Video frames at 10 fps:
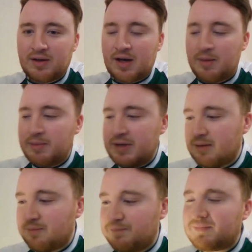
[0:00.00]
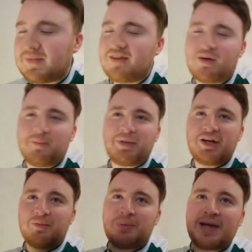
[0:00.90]
I mean, it's a
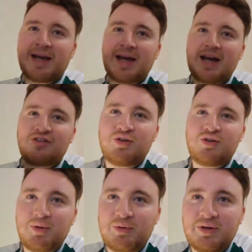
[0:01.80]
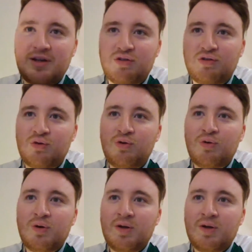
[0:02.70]
big big ask to be able to get through,